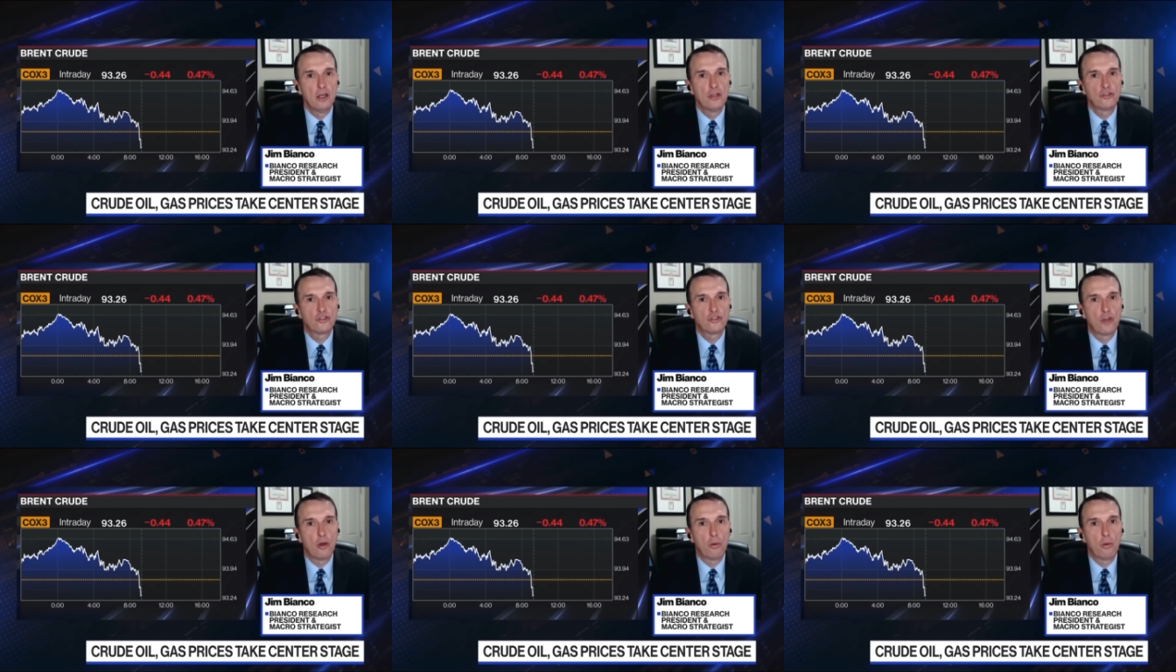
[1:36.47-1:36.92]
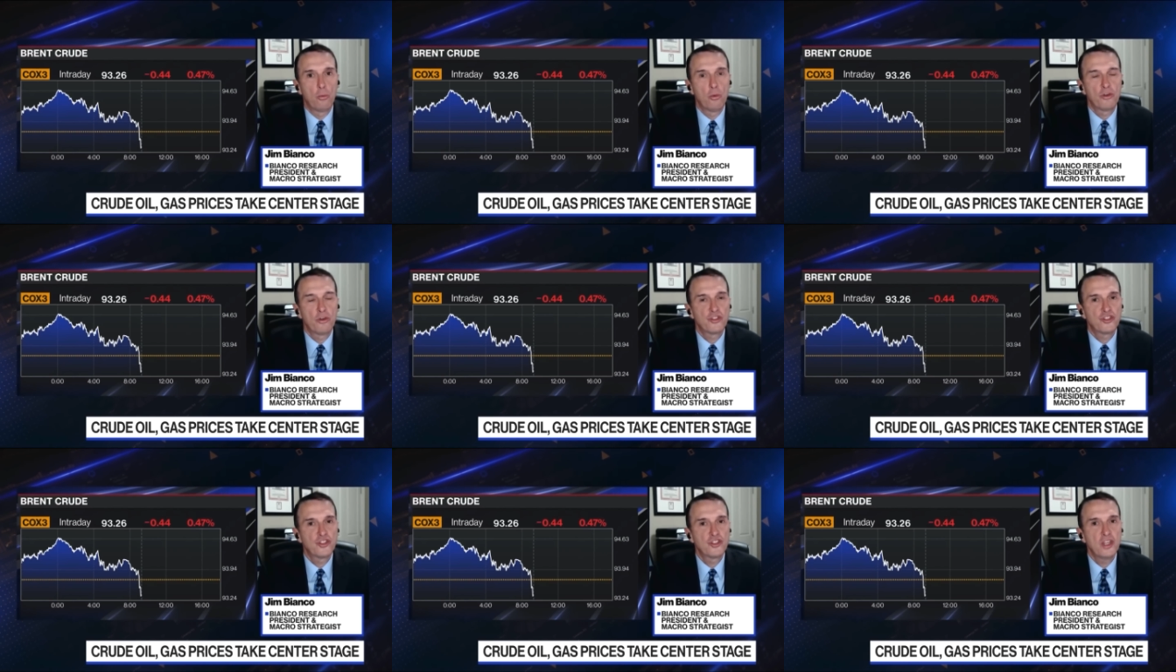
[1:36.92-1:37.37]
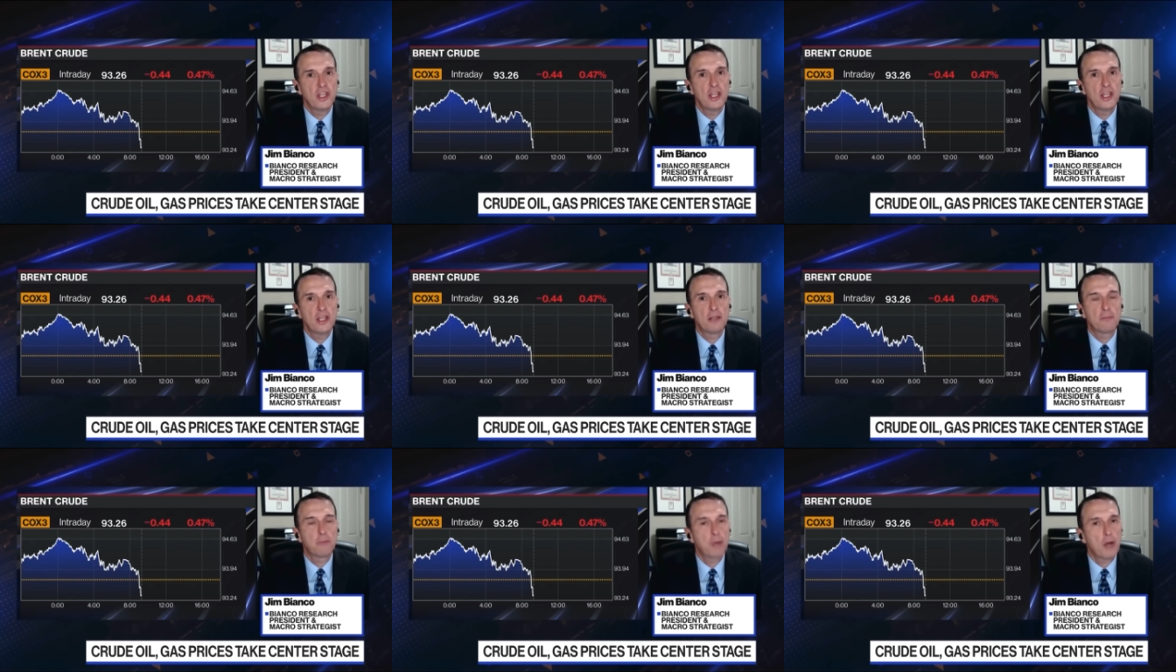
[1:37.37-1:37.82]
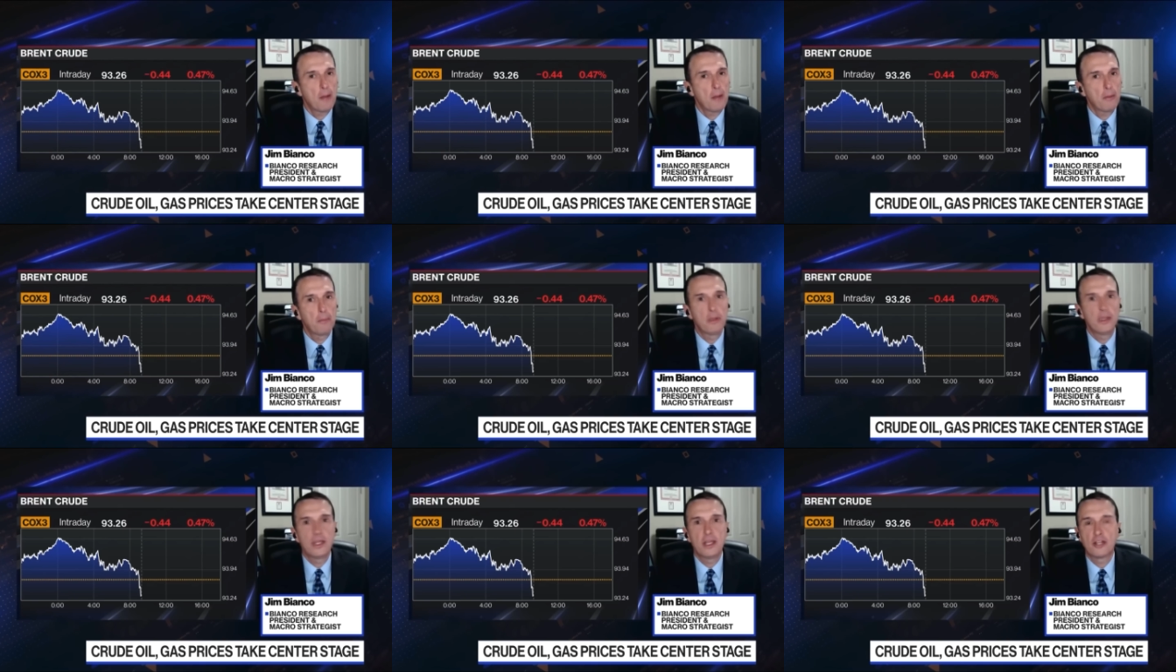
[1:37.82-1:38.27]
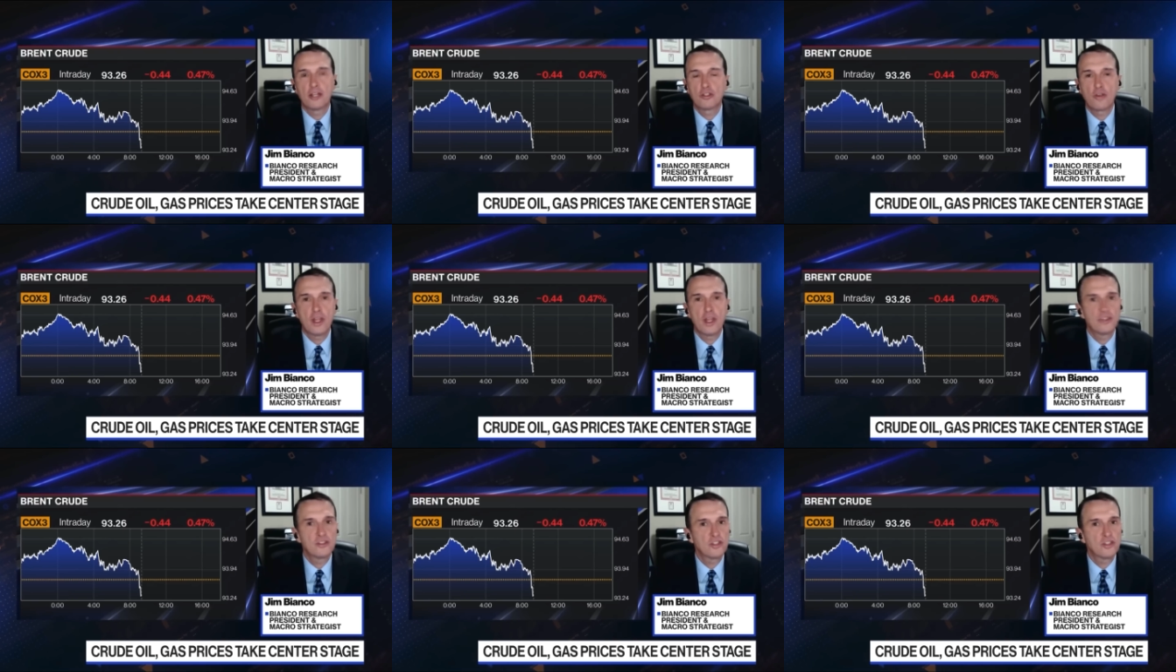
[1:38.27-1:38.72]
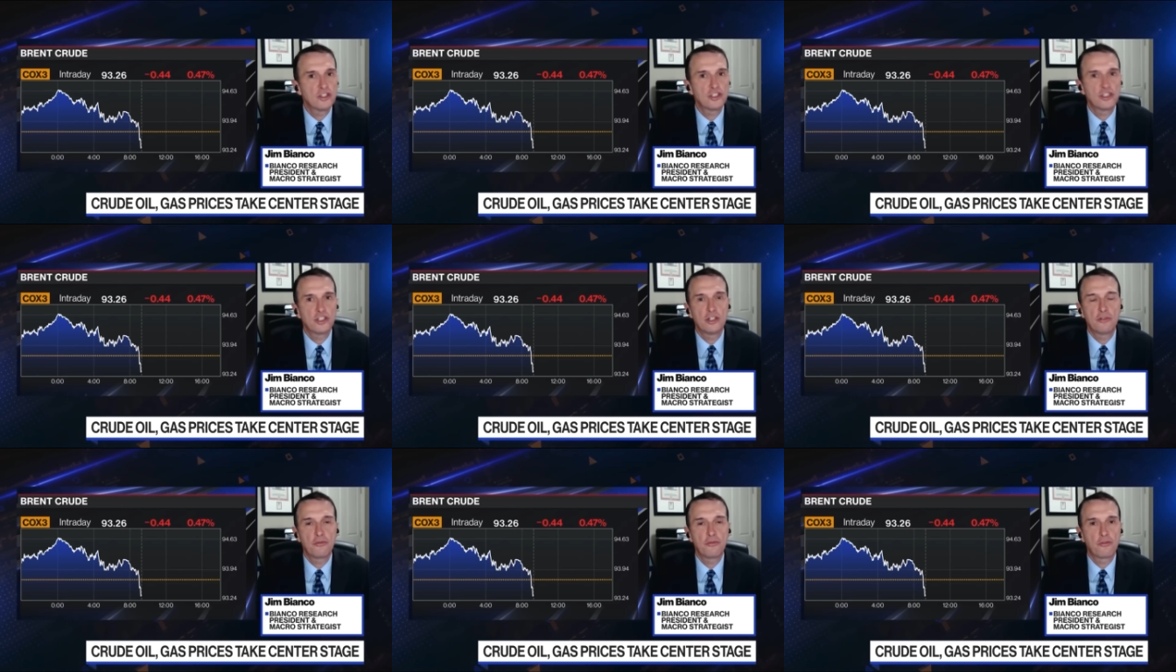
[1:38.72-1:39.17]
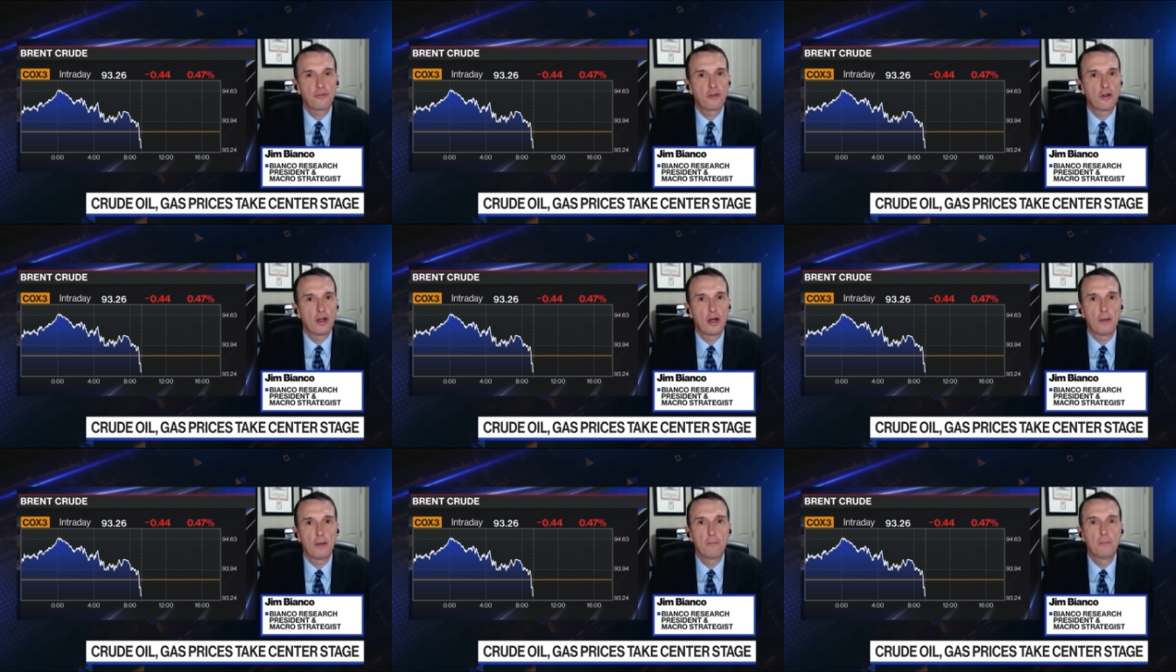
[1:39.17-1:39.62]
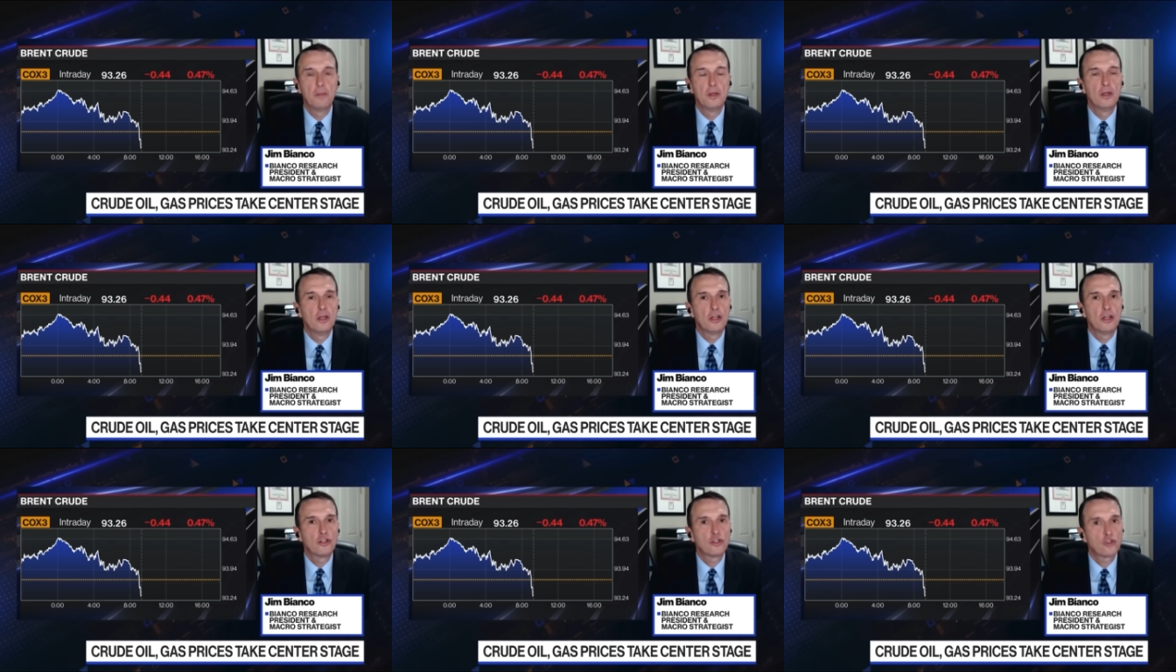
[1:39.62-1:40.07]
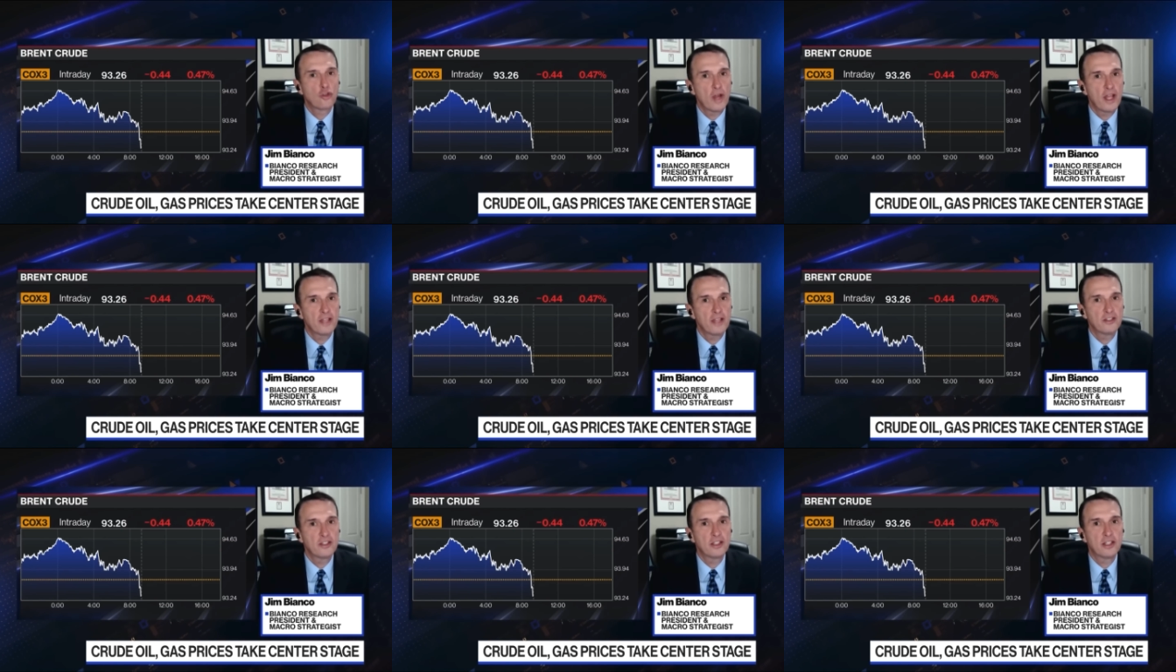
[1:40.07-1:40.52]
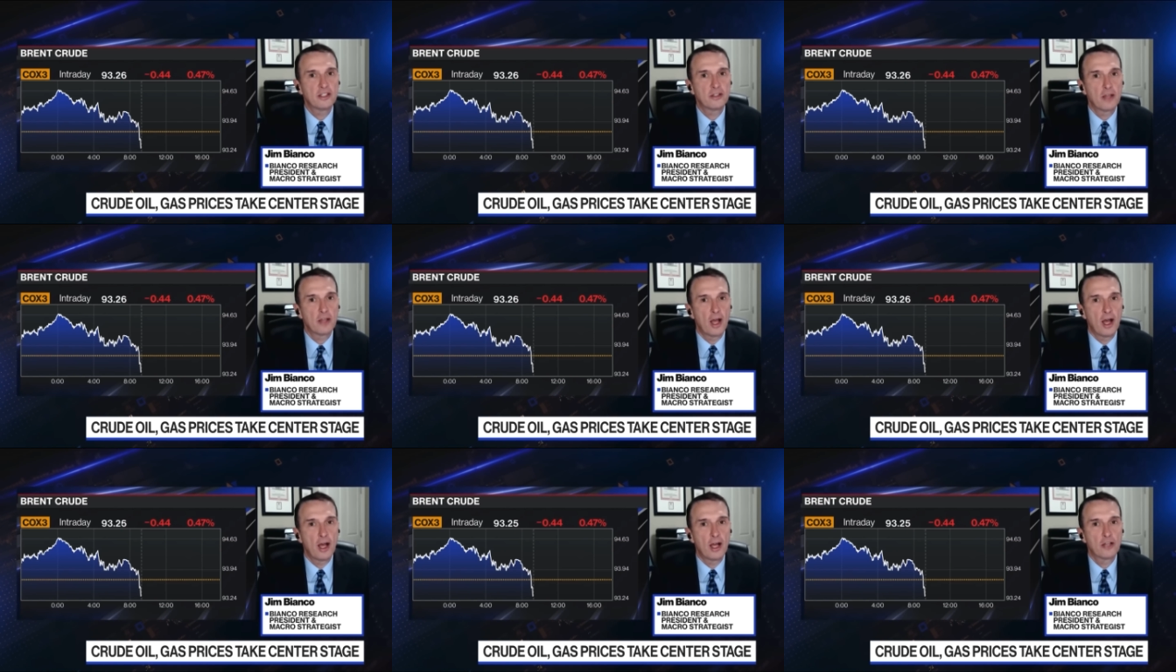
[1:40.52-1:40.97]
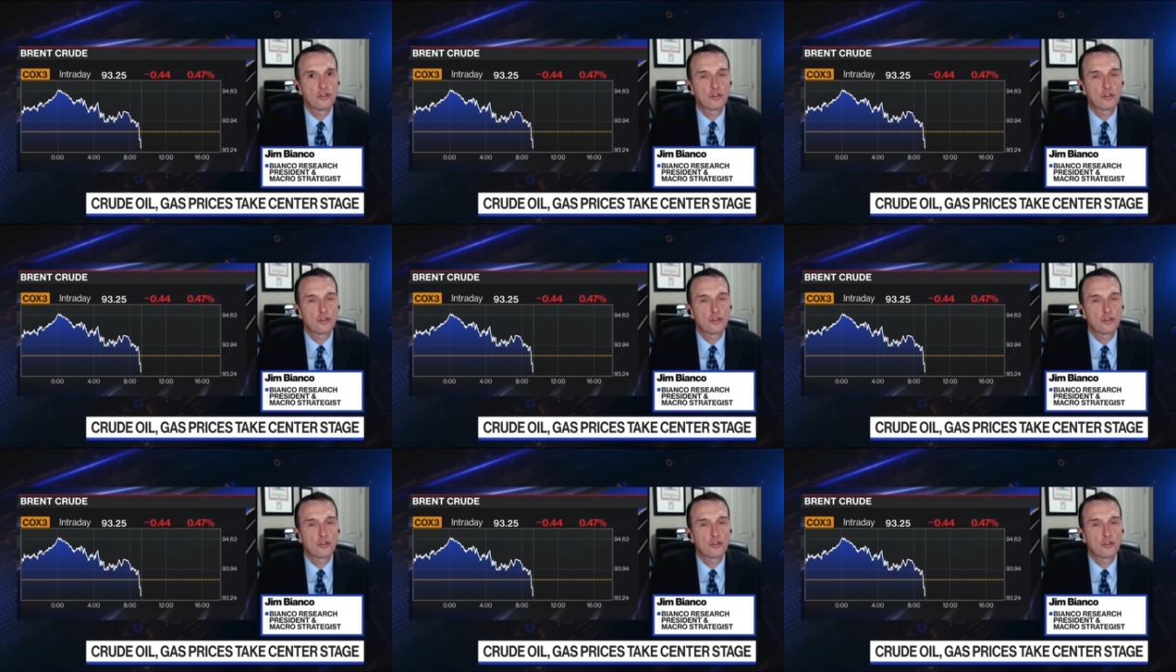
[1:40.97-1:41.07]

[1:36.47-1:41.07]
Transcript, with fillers: So we're seeing probably a transition from transit uh,